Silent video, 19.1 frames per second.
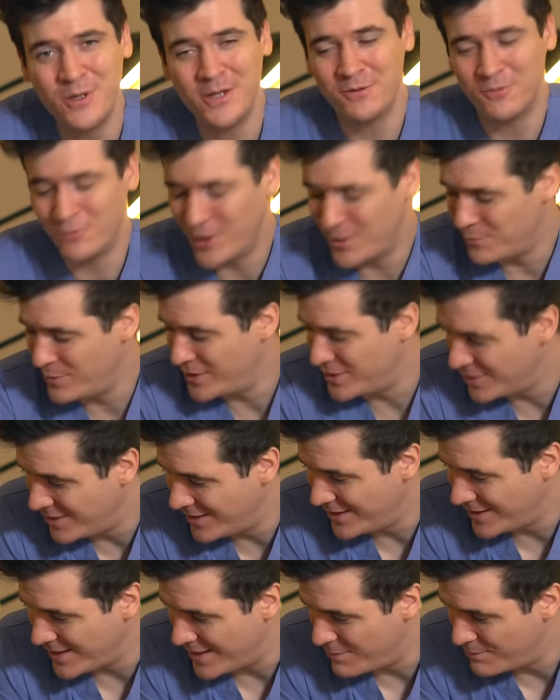we, when we
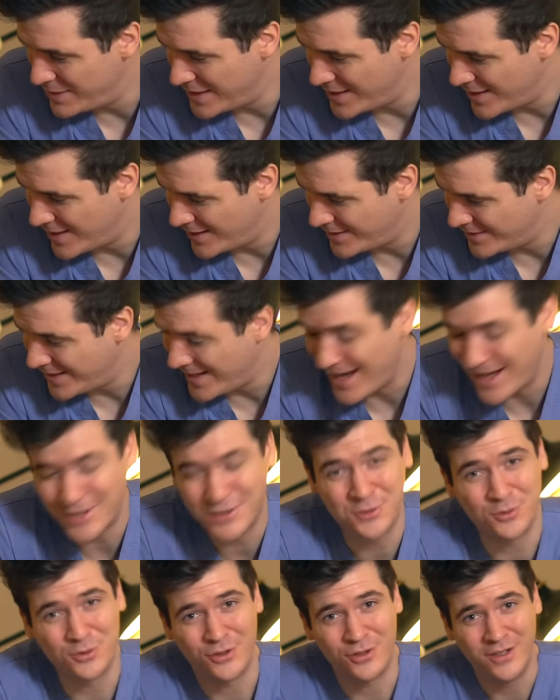look behind the
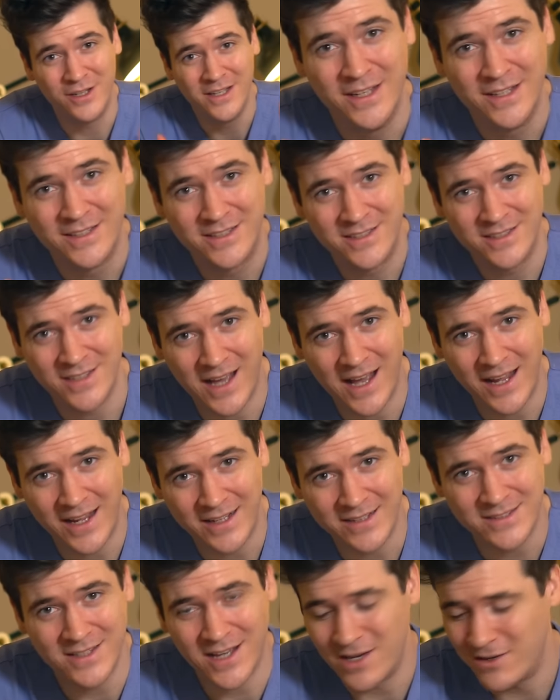actual
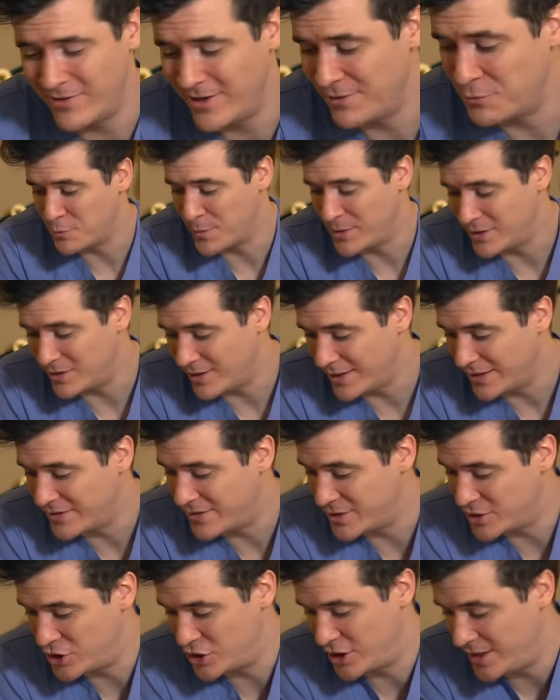science of it, when we look at
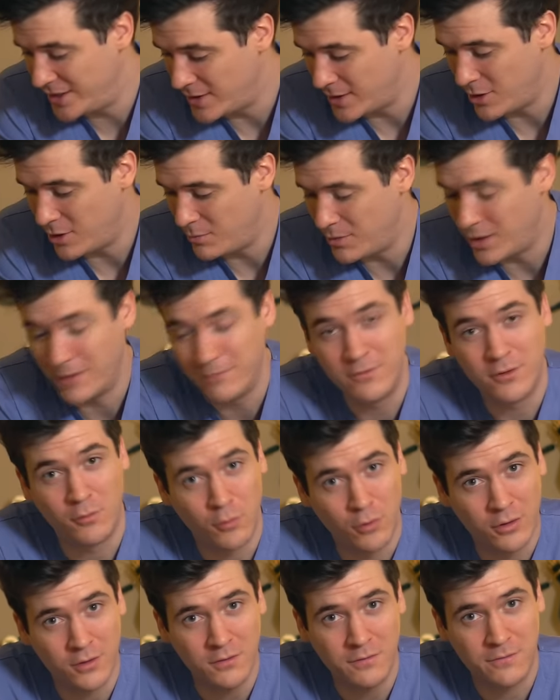the genome of the
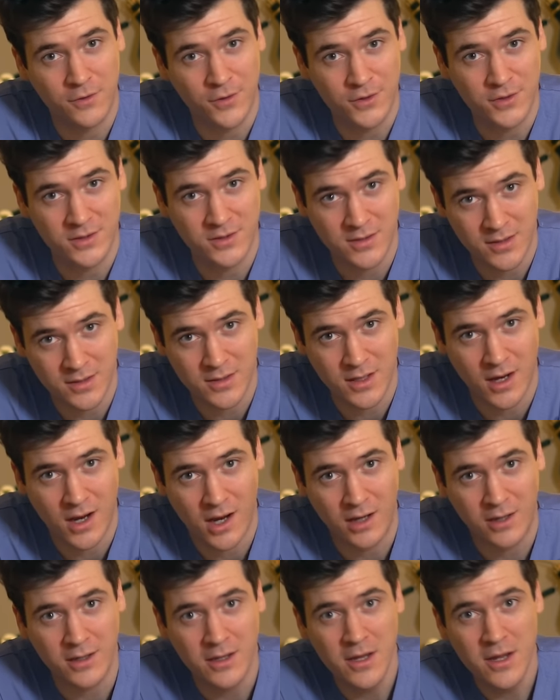wolf versus the
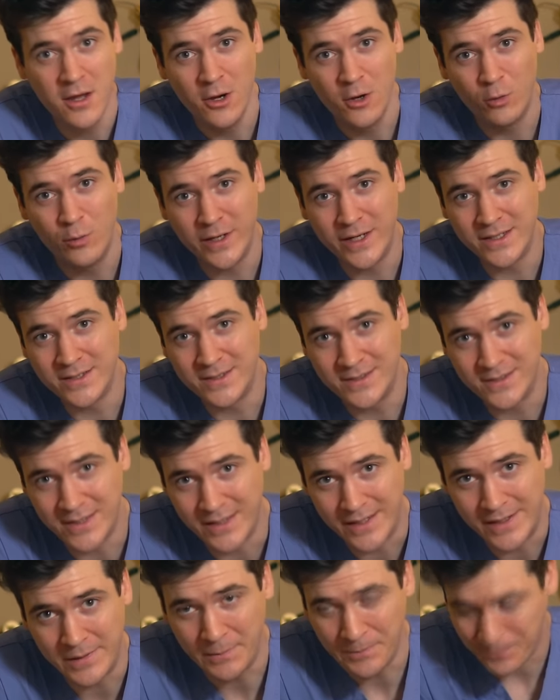dog, we can
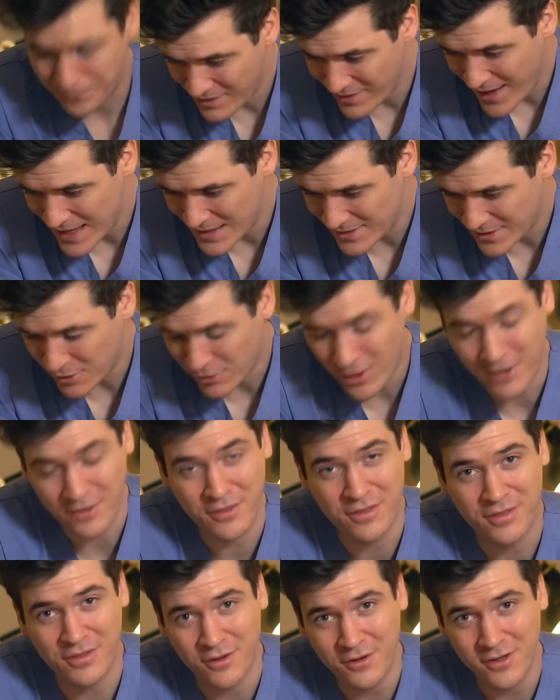see that there are
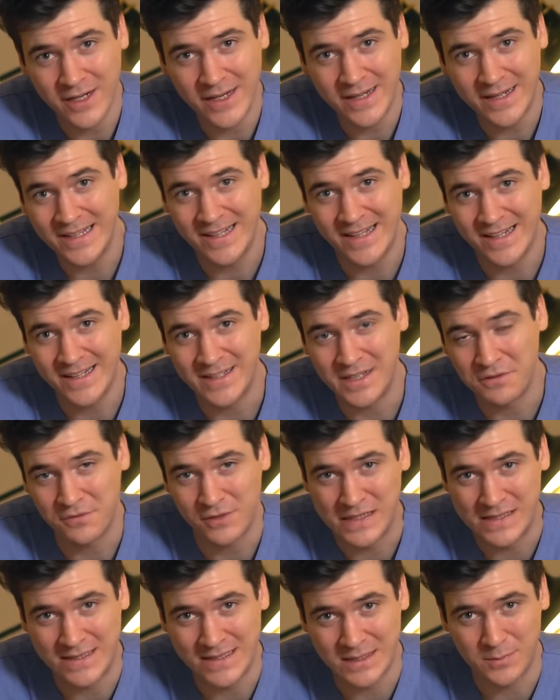30 key
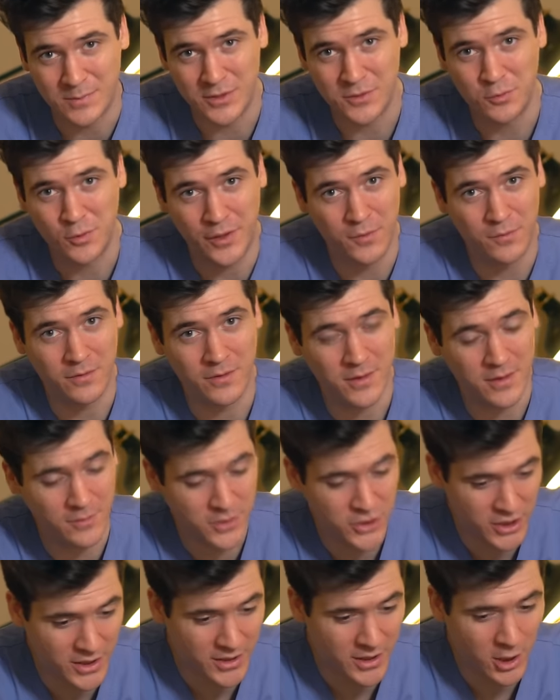differences between the
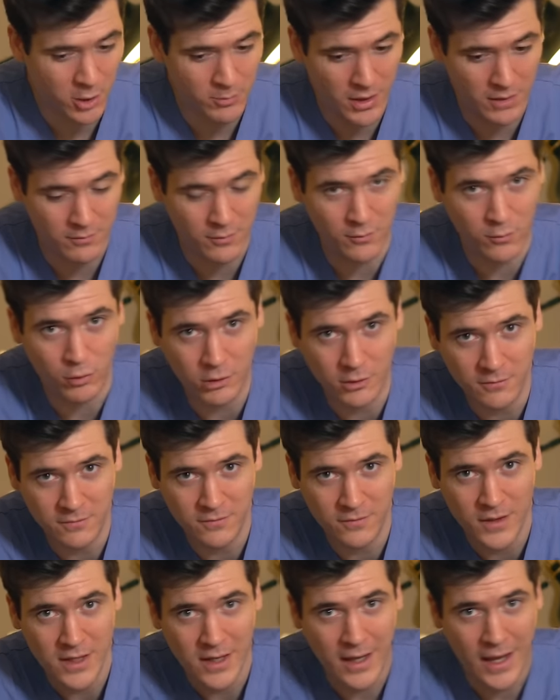genome of a
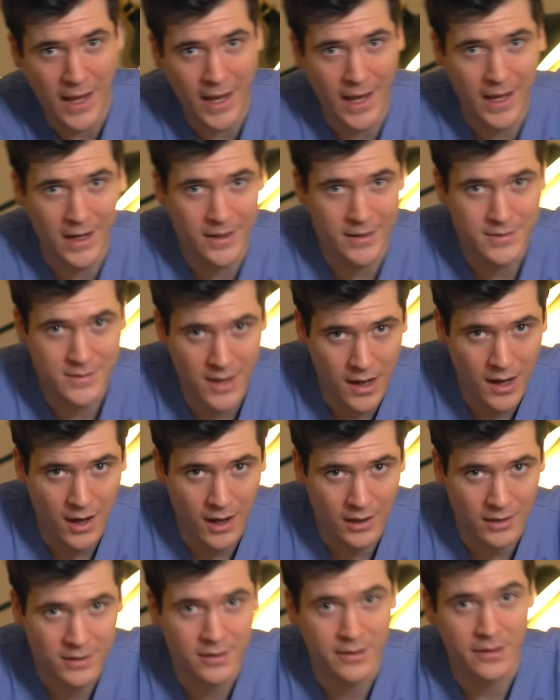wolf and a dog.